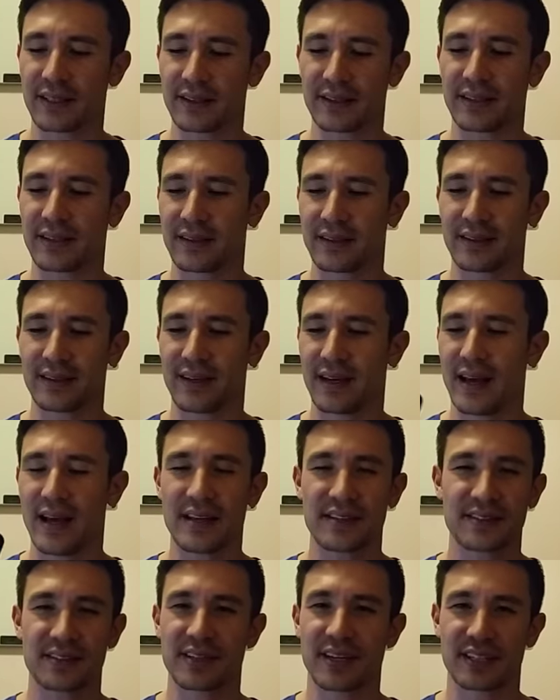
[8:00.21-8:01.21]
the
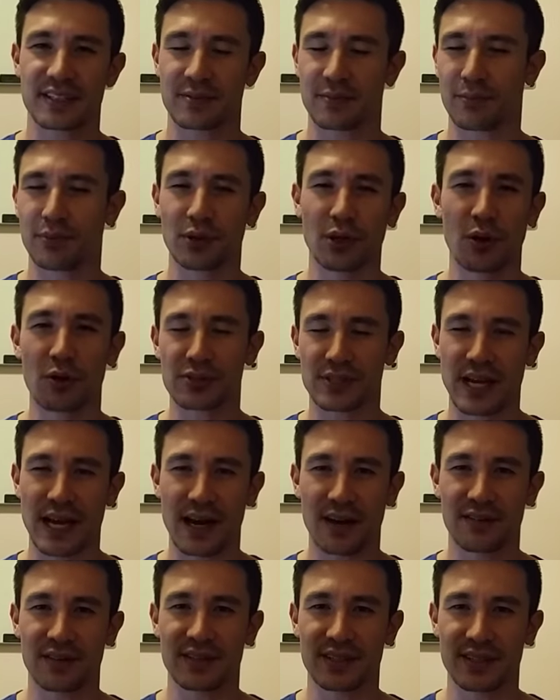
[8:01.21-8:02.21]
S6 blows
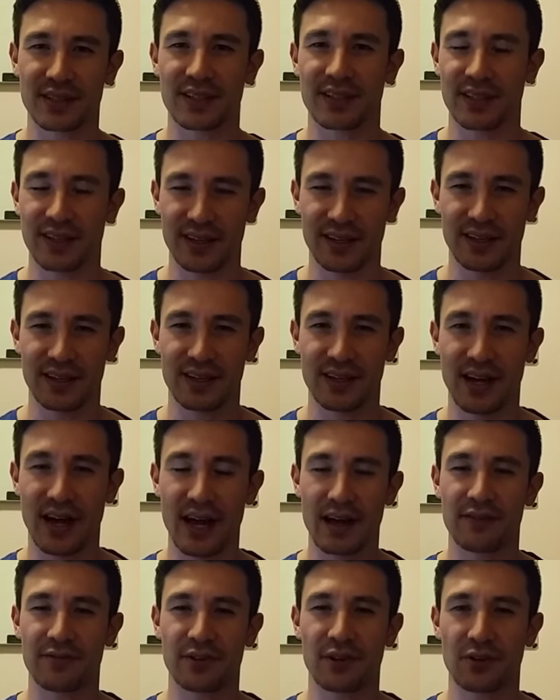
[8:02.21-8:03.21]
out the
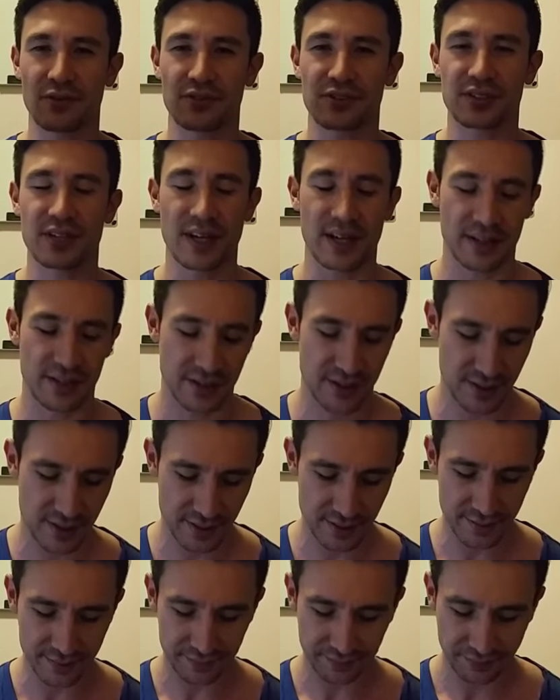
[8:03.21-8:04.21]
iPhone 6.